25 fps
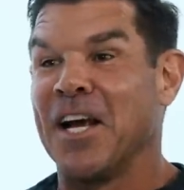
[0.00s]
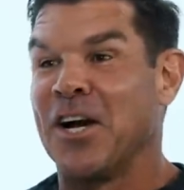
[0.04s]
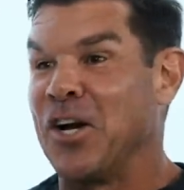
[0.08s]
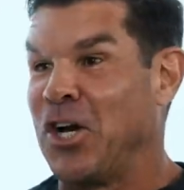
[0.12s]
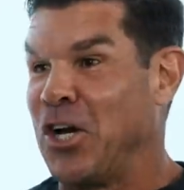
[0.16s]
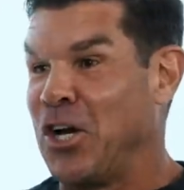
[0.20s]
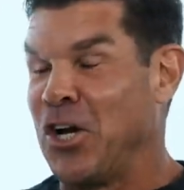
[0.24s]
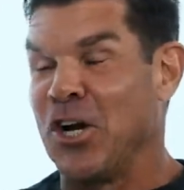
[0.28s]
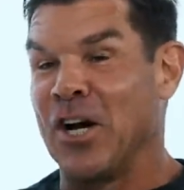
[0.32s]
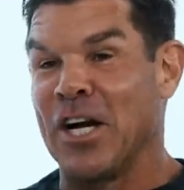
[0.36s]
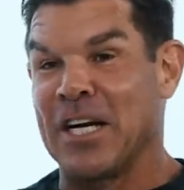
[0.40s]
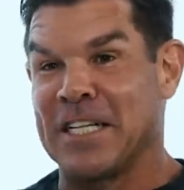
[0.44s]

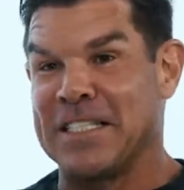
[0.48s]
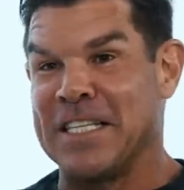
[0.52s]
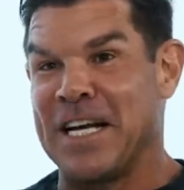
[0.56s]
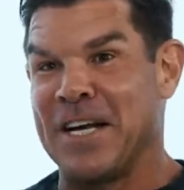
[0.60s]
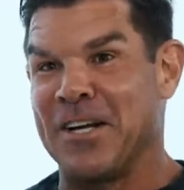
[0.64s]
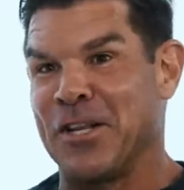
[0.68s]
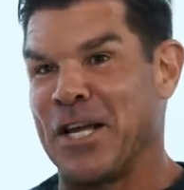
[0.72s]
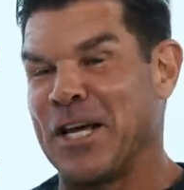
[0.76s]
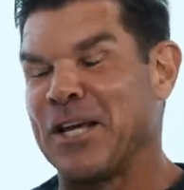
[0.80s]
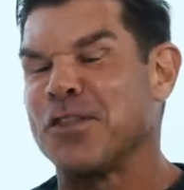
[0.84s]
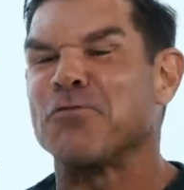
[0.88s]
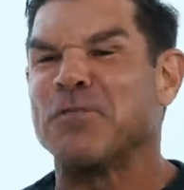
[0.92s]
got knocked
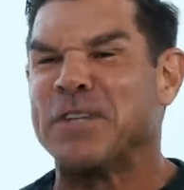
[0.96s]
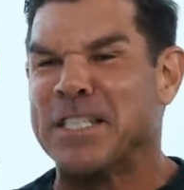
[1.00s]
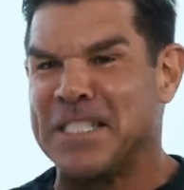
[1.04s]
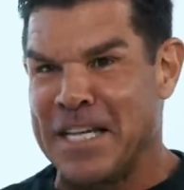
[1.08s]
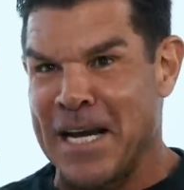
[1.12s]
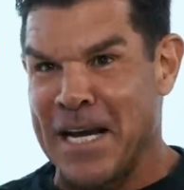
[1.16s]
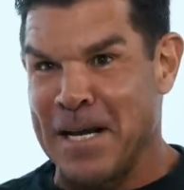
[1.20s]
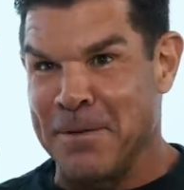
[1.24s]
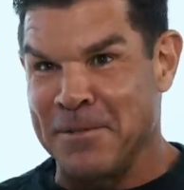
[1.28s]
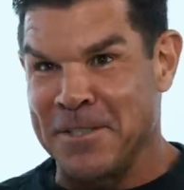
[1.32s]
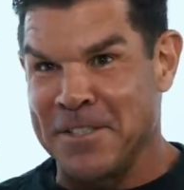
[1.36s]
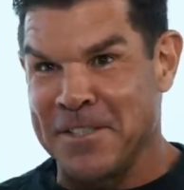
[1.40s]
down like three
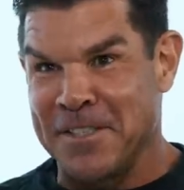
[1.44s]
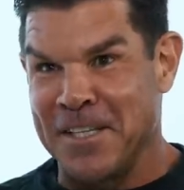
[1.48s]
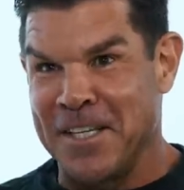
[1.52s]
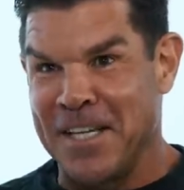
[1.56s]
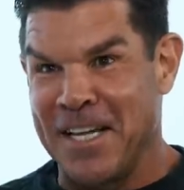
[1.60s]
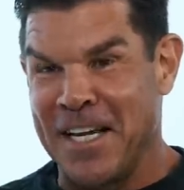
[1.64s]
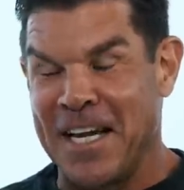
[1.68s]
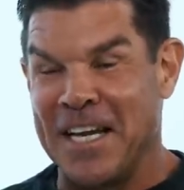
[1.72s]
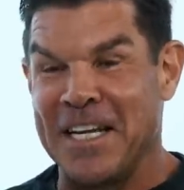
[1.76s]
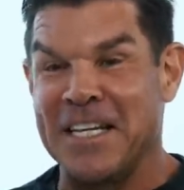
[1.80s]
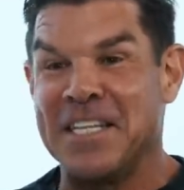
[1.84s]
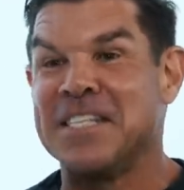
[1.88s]
times
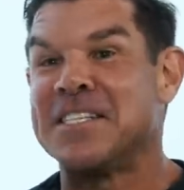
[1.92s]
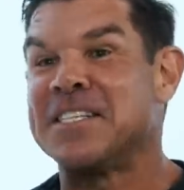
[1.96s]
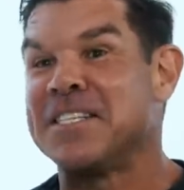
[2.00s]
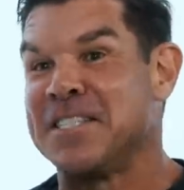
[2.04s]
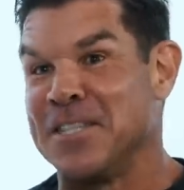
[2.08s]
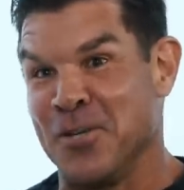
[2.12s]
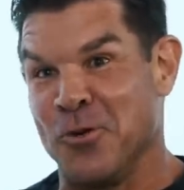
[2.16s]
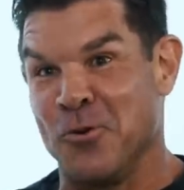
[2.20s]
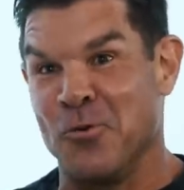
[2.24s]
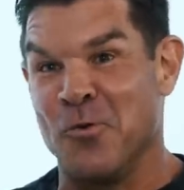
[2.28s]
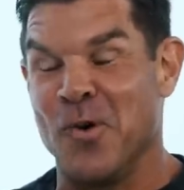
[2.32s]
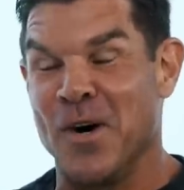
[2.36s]
and he
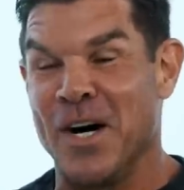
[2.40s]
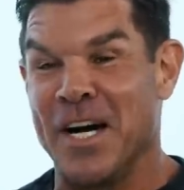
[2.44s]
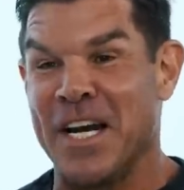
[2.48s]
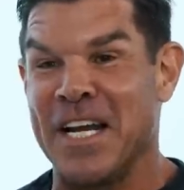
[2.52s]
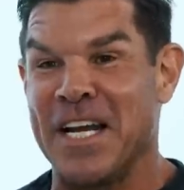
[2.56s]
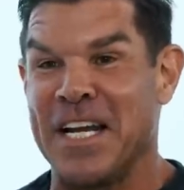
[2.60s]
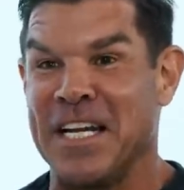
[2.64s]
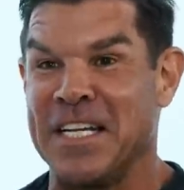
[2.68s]
still won.